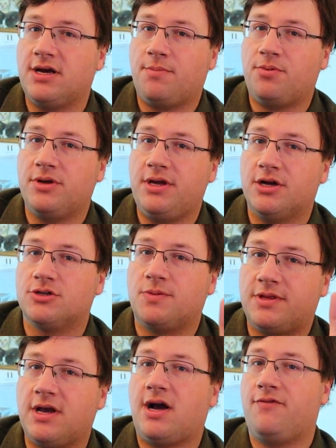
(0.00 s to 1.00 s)
couple years
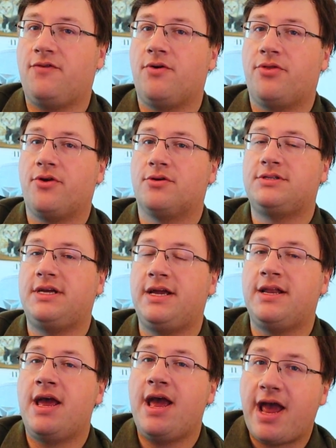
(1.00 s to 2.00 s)
with the iPhone
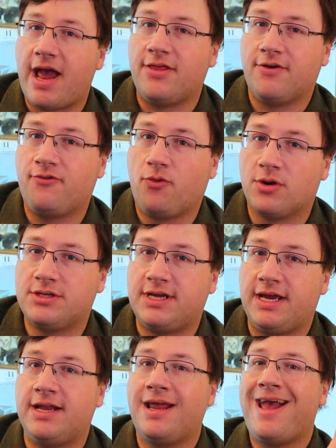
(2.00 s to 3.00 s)
13 and the
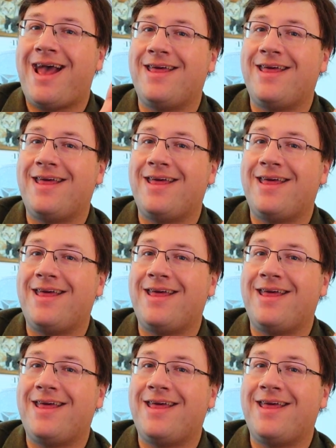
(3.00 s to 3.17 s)
14,